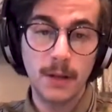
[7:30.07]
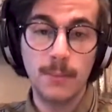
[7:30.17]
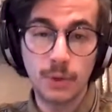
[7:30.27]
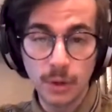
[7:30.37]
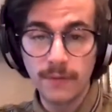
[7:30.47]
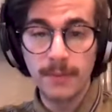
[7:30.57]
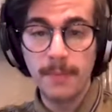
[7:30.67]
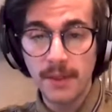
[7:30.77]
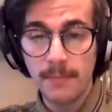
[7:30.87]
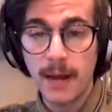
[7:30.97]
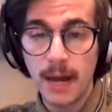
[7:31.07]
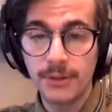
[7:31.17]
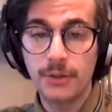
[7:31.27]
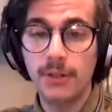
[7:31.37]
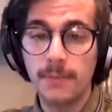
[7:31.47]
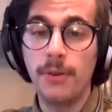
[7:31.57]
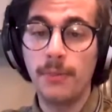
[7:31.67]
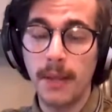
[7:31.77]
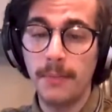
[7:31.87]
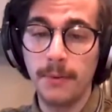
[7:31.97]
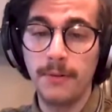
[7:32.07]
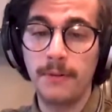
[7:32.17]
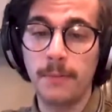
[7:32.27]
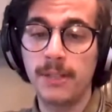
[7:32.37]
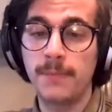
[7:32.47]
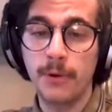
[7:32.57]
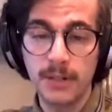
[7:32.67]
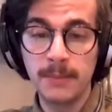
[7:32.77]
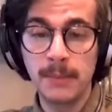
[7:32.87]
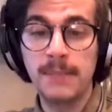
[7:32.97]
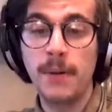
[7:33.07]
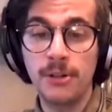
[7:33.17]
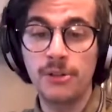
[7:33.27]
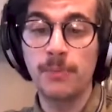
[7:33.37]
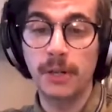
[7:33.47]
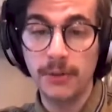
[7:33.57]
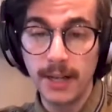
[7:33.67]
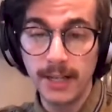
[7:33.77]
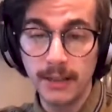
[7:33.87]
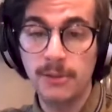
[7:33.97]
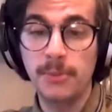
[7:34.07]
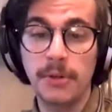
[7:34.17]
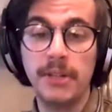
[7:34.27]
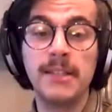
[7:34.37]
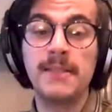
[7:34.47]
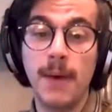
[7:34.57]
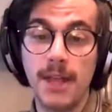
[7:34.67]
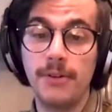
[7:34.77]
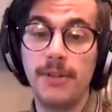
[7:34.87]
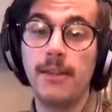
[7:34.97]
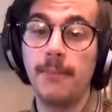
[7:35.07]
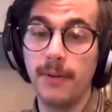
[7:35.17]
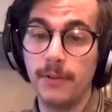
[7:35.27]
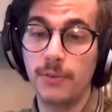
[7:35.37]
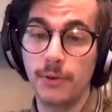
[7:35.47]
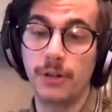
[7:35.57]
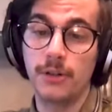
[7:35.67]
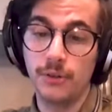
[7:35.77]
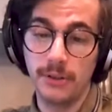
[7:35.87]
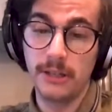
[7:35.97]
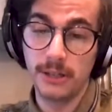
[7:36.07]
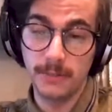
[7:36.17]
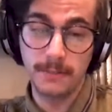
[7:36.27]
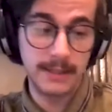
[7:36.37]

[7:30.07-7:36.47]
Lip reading: Moreover, better bounds correspond to better performance. Proximal is better supergradient is better than the previous work, so DSG+.